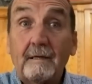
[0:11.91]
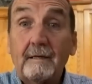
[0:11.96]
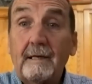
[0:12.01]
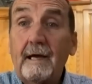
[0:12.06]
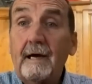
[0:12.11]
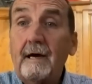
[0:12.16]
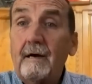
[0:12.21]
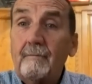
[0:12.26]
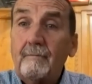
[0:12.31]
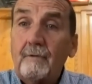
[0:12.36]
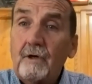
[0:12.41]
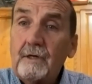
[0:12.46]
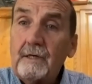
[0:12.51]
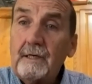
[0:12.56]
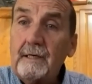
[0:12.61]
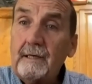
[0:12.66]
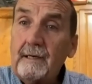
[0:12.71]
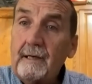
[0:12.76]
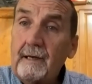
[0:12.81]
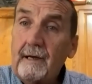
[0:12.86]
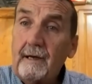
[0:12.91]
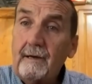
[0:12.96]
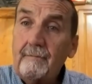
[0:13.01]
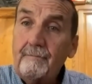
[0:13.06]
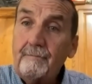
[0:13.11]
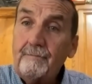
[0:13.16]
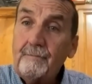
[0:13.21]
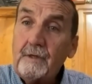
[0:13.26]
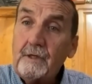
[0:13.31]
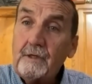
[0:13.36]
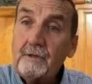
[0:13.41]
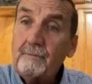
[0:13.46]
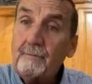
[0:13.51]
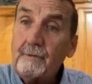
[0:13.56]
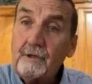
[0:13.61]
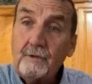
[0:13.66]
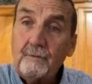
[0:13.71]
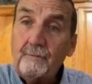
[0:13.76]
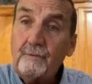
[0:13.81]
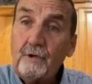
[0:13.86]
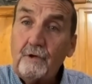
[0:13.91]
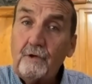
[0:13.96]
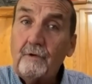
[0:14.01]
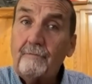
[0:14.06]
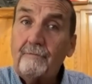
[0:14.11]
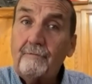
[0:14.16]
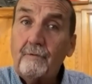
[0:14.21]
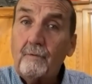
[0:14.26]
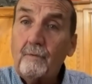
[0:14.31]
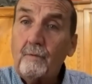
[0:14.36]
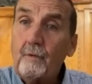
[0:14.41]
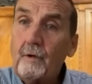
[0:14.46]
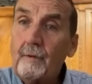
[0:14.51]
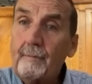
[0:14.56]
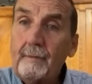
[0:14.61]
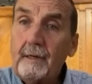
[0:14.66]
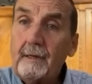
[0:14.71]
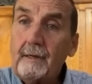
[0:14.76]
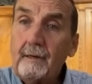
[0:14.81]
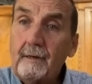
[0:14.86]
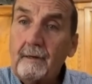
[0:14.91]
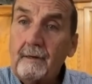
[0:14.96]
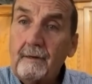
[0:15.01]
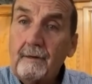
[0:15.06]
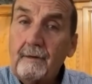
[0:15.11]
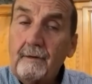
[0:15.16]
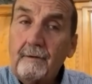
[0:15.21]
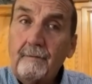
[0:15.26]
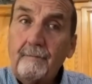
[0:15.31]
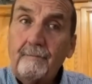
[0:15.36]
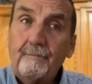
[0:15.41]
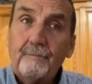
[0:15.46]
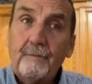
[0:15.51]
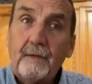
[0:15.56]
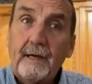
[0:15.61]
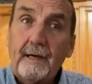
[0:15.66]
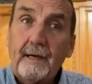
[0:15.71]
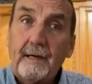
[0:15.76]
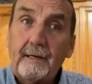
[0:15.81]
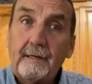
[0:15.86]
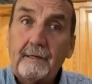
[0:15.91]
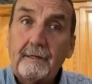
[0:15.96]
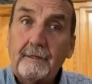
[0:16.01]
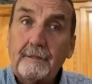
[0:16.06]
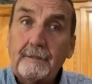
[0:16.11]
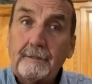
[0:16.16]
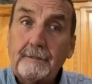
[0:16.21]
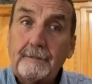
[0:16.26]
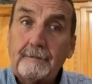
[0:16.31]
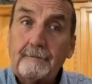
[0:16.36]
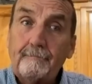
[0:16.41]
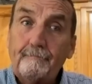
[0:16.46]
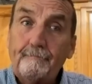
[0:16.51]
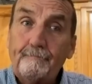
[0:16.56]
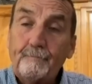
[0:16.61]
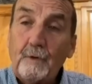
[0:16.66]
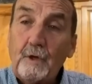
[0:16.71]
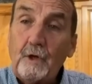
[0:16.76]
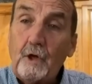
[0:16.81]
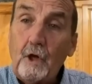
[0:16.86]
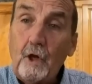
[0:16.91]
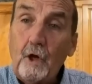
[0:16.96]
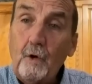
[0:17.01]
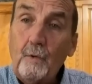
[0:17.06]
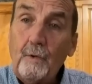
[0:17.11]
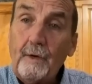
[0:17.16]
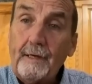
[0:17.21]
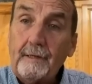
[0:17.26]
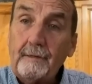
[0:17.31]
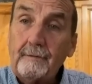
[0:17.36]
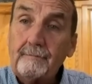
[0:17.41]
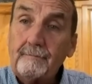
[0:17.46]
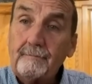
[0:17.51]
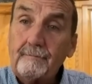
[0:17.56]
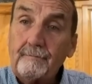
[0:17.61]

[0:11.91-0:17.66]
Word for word: now i'm looking at this most beautiful woman that is glowing